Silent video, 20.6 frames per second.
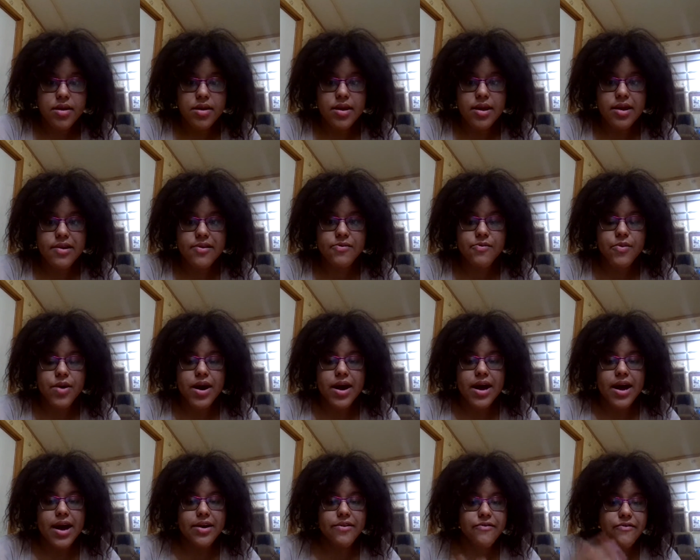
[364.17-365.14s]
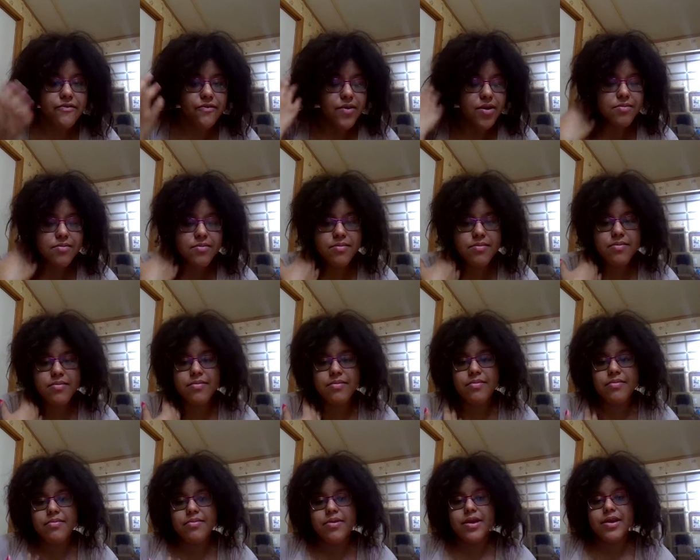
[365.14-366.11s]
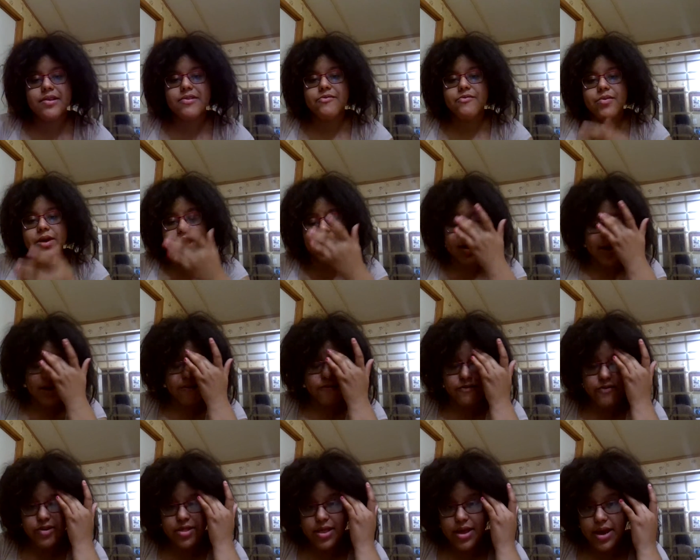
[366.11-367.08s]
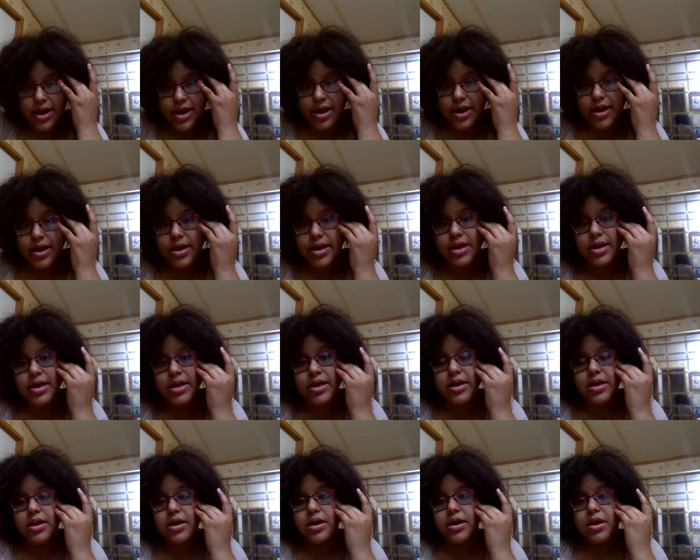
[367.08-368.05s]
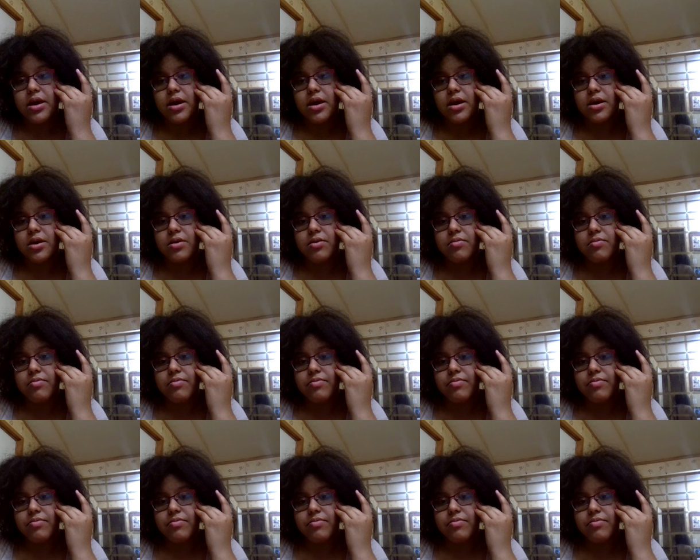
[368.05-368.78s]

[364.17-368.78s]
that's why I, um, that's why I feel like um